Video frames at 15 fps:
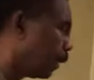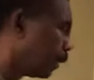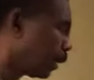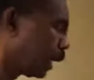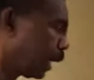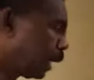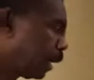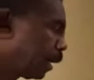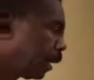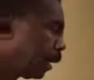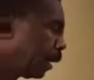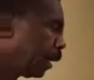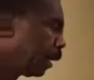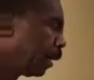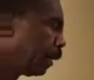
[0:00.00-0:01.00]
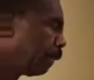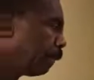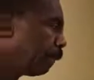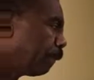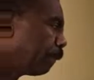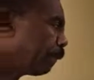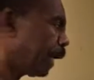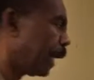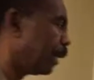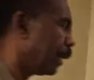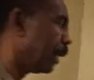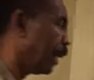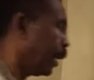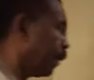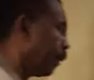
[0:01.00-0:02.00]
Okay? Find
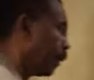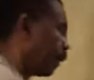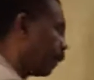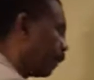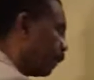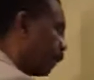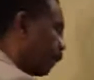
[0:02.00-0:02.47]
the area.